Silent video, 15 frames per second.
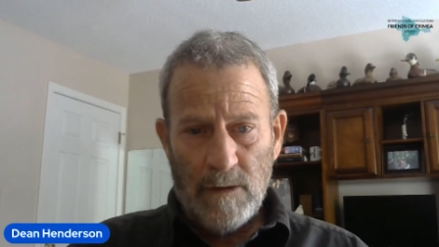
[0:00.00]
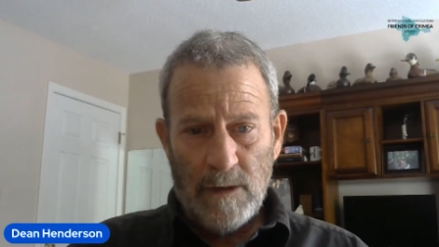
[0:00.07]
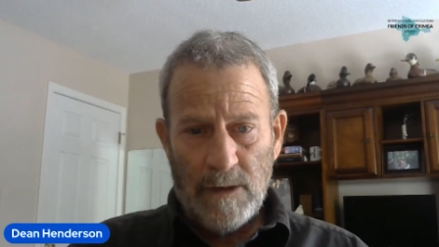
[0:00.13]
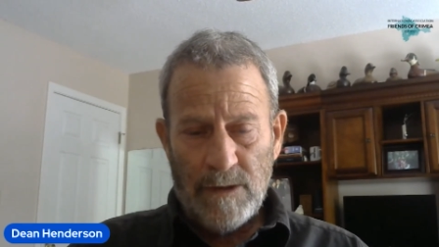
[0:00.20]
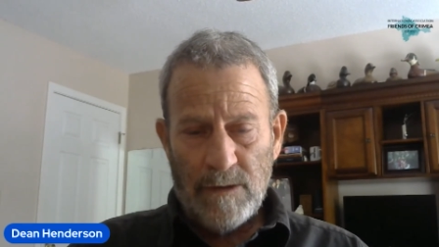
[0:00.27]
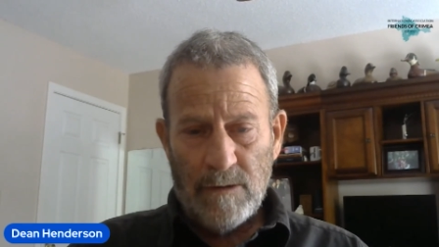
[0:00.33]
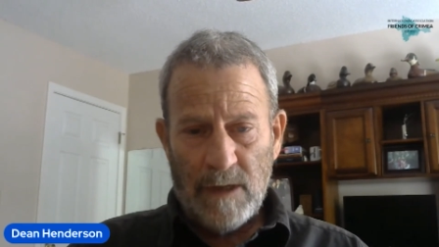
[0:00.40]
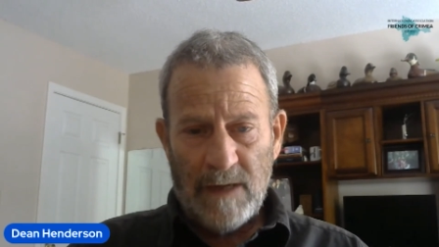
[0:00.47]

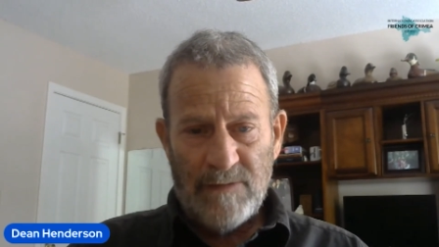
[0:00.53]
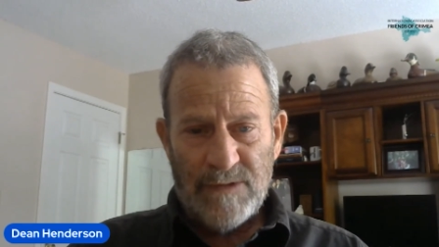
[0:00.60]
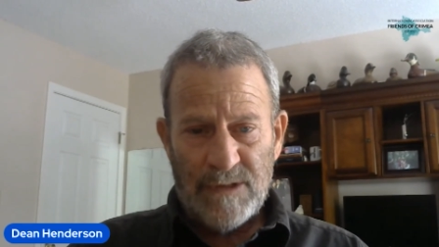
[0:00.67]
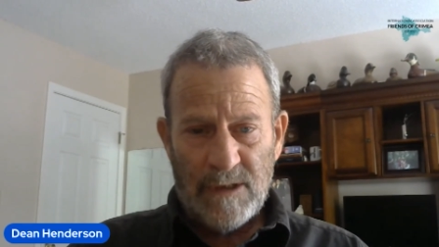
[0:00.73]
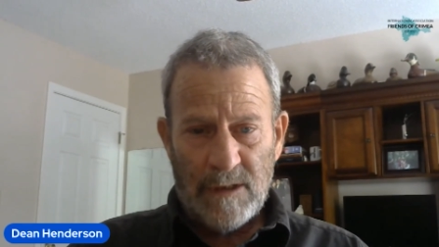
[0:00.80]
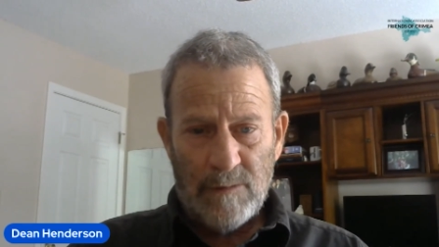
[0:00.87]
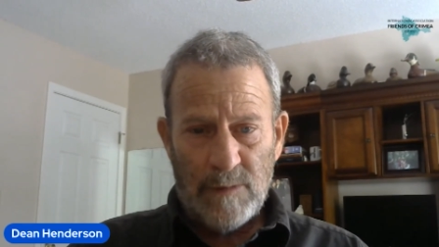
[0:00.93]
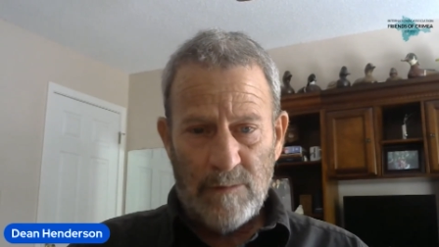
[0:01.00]
and your life's
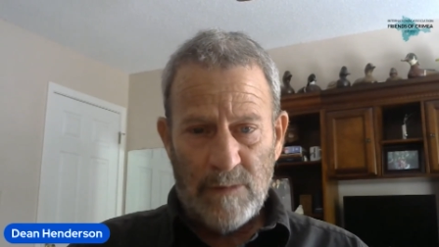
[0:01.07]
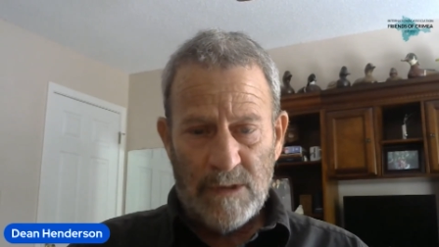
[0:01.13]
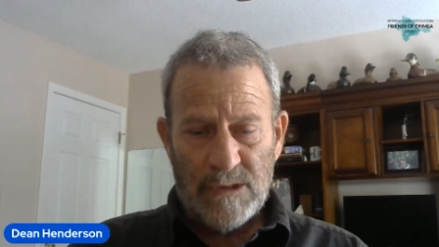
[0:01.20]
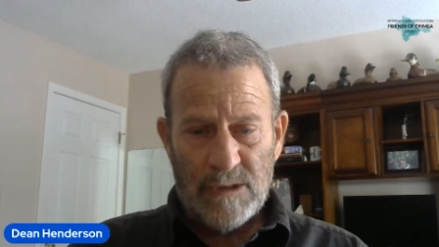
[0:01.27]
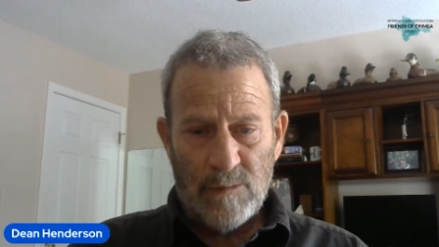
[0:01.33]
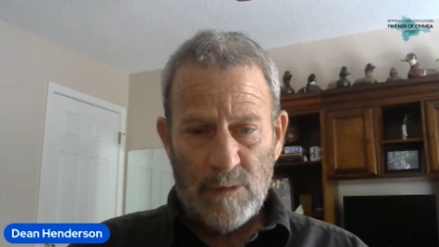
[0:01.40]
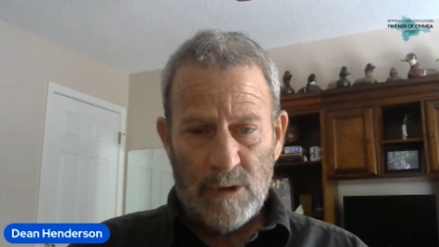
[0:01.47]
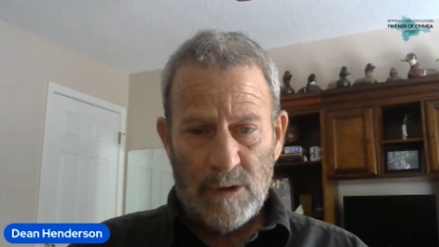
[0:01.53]
going to be
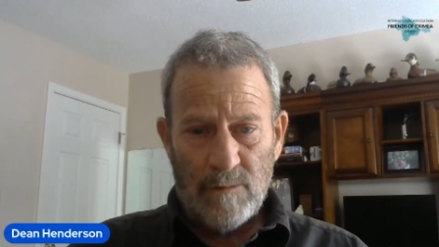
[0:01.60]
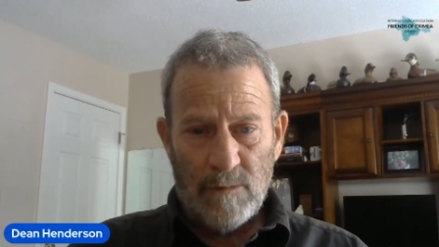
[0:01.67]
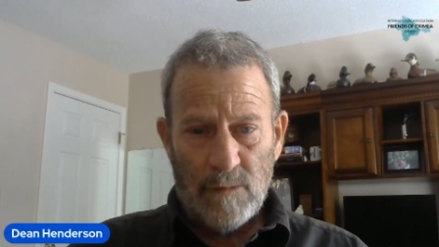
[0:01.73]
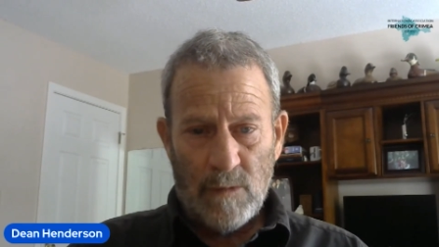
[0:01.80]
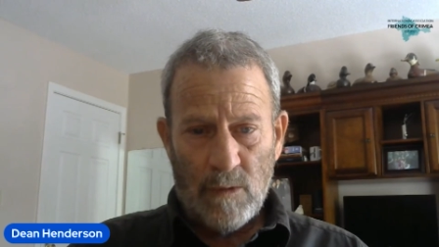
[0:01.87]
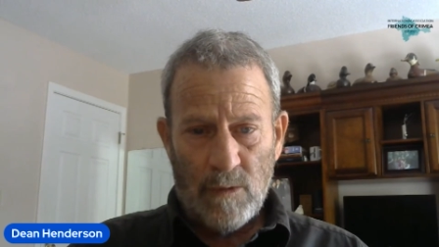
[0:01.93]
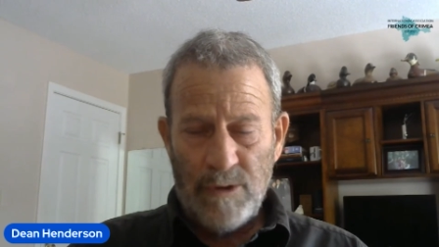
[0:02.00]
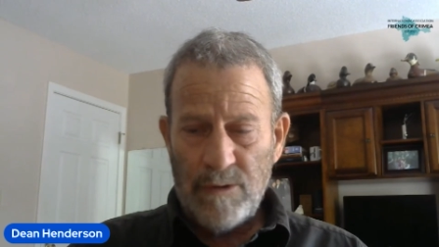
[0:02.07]
miserable.
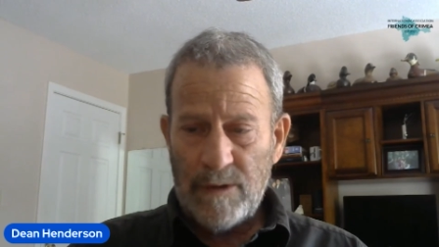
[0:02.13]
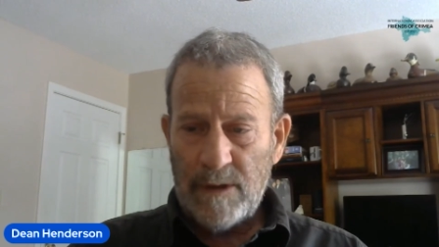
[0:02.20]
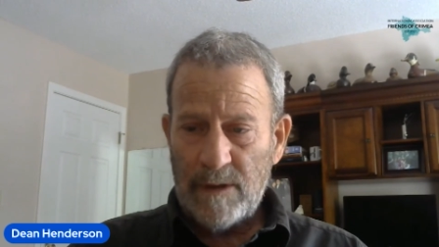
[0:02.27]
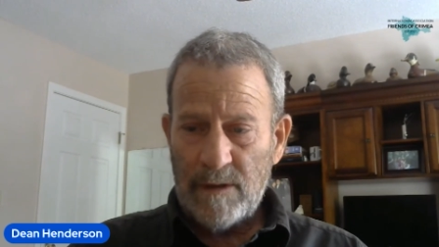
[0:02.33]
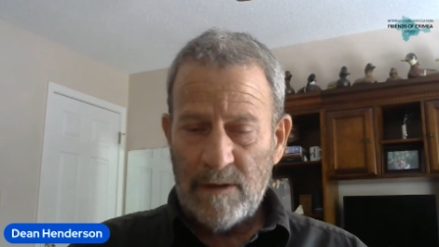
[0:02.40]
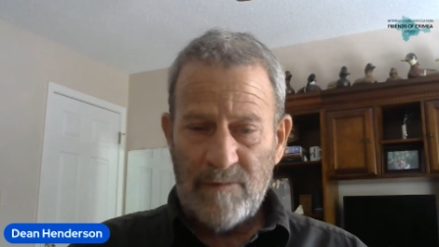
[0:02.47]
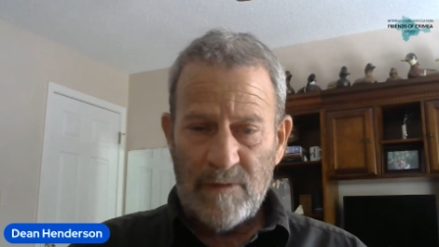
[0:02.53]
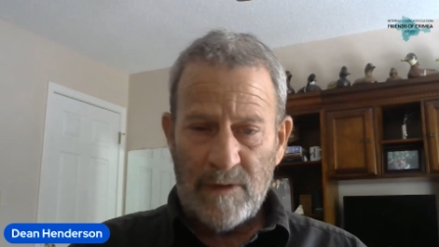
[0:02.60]
Or you
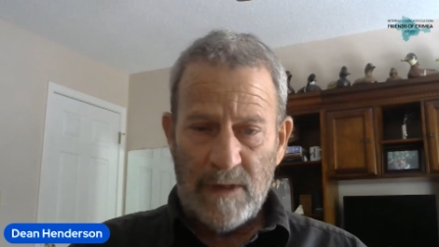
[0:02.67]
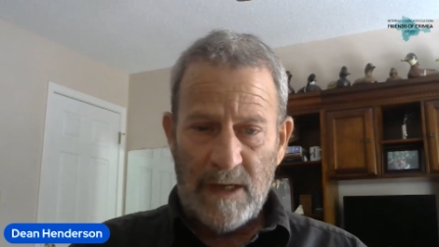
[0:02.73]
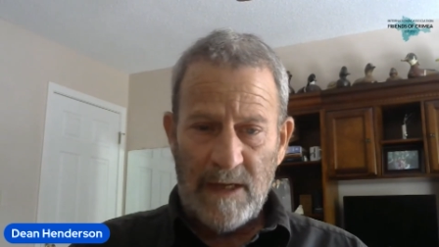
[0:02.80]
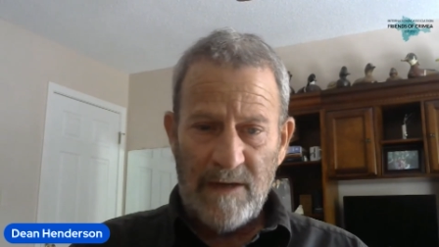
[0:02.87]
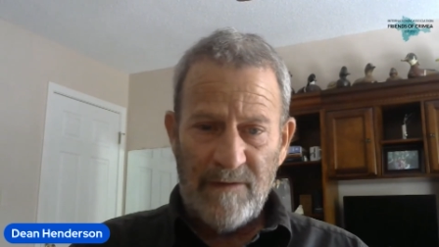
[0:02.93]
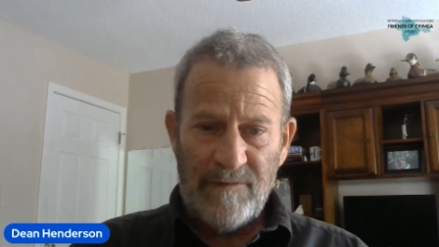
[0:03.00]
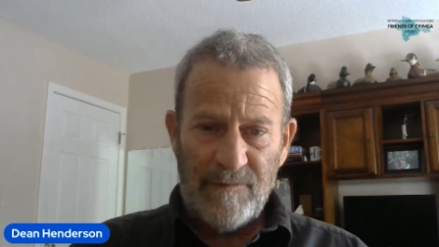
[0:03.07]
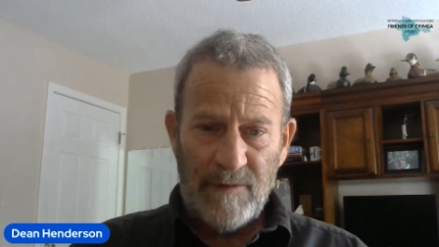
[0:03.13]
can live a
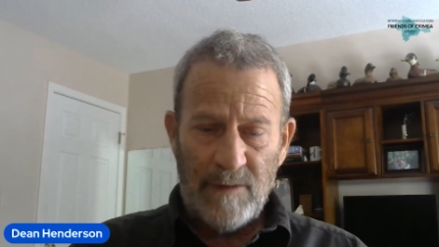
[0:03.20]
life